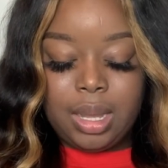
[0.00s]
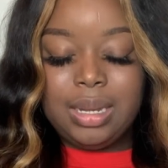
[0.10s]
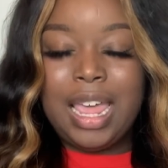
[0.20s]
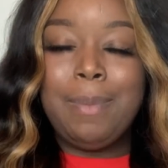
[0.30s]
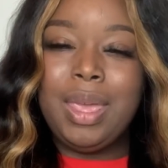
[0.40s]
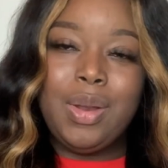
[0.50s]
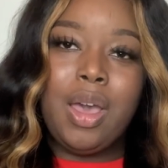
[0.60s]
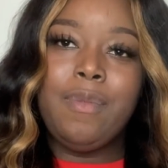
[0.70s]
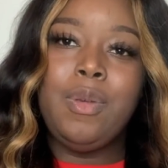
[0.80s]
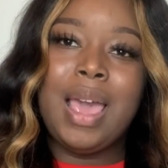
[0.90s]
let me know
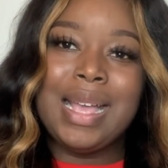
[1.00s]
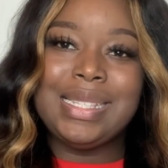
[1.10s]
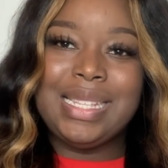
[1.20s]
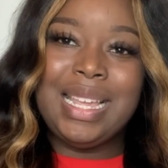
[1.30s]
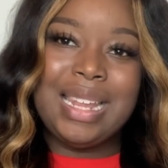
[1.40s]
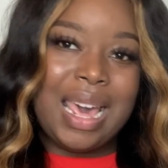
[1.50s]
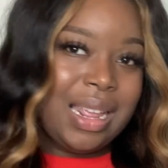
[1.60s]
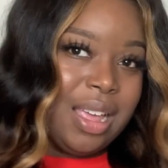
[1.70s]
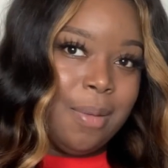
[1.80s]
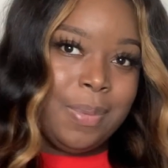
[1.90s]
if you guys see a lot of
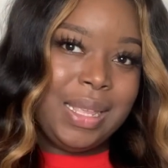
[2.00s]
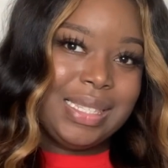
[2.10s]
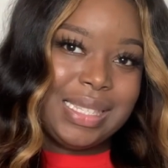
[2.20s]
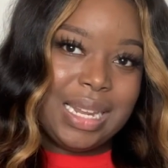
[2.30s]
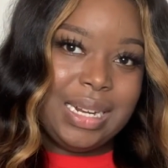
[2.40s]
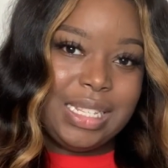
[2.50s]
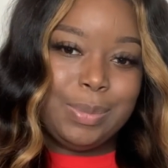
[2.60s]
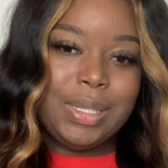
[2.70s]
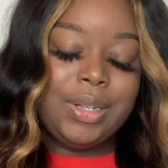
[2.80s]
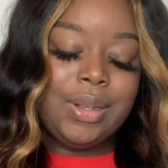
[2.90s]
companies selling this
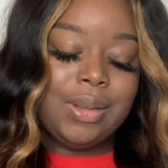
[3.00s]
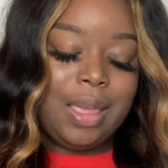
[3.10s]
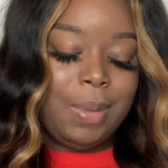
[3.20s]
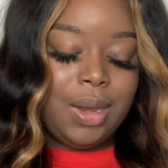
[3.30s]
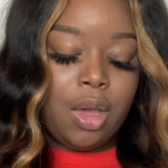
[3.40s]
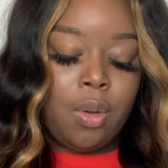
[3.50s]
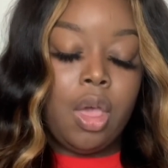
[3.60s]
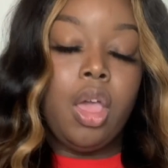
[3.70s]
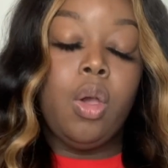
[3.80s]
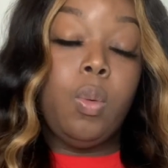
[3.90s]
material. Let me know
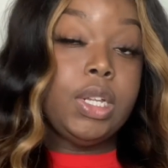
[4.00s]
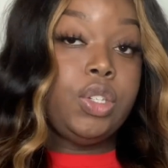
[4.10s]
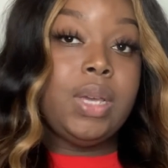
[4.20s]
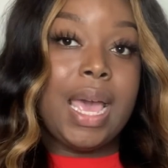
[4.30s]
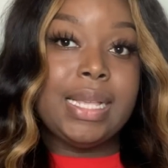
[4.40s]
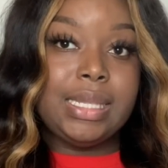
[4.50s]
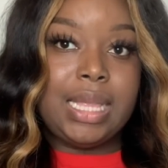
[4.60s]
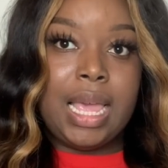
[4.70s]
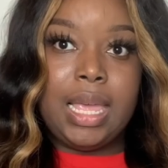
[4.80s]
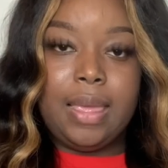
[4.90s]
what you guys
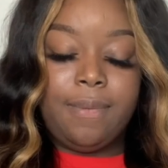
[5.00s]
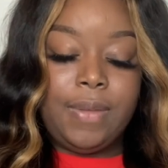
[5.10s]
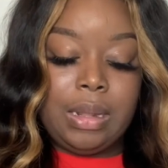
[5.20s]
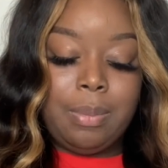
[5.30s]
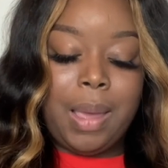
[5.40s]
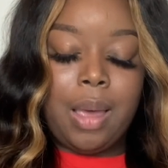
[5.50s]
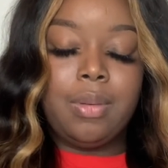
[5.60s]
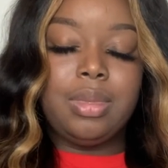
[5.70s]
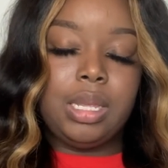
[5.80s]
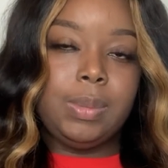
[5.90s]
think and feel
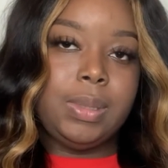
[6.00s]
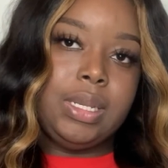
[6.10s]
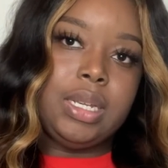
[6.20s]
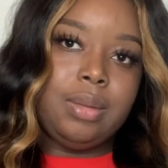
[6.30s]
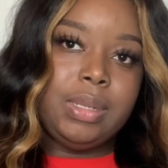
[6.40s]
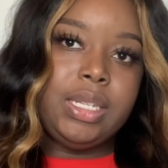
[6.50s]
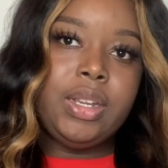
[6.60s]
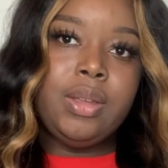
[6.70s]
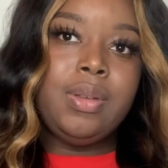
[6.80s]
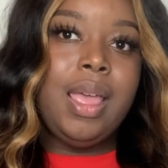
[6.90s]
about this particular
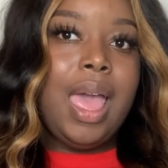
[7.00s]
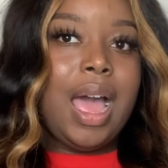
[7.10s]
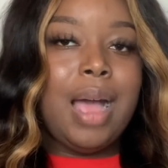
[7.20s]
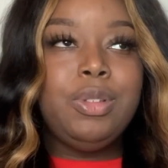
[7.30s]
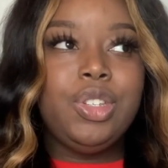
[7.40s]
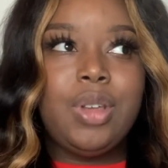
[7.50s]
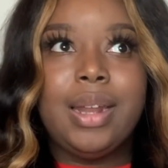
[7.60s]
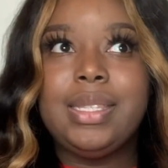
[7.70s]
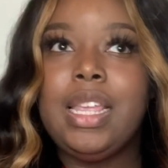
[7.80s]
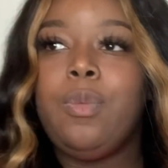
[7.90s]
material. I'm just trying
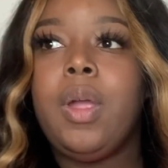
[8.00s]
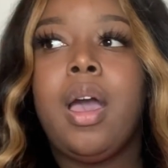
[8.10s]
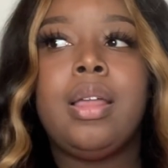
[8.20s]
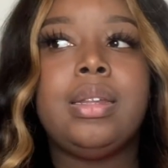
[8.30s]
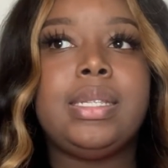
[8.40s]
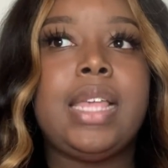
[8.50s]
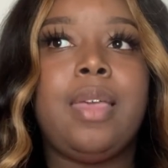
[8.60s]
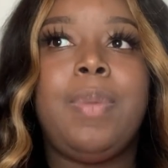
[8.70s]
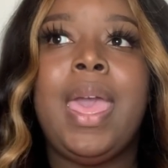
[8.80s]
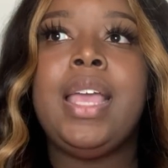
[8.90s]
to see if we're all on the same
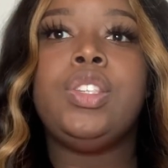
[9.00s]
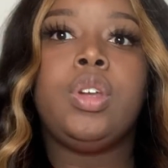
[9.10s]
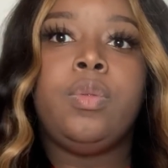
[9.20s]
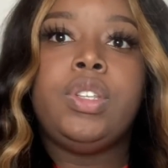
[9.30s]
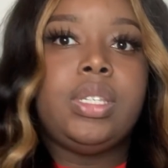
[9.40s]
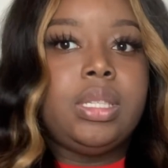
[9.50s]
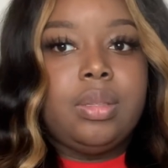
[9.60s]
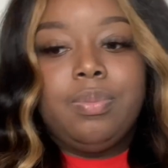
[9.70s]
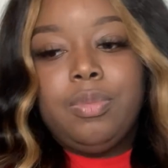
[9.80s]
page, or if we just,